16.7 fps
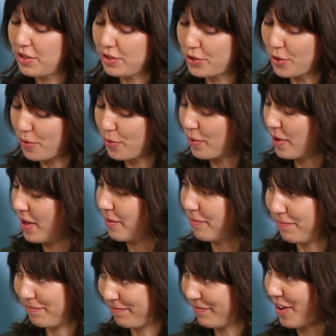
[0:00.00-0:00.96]
so uh,
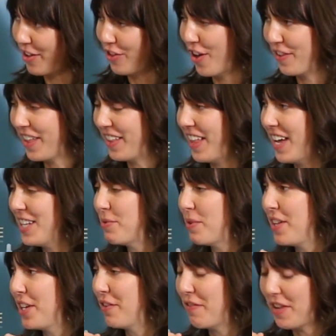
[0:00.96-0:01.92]
along that lines
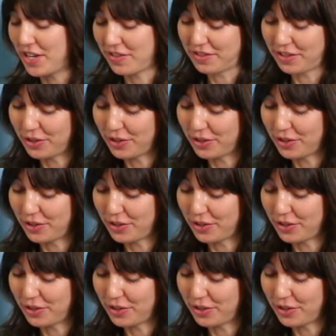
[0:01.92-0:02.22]
with the innovative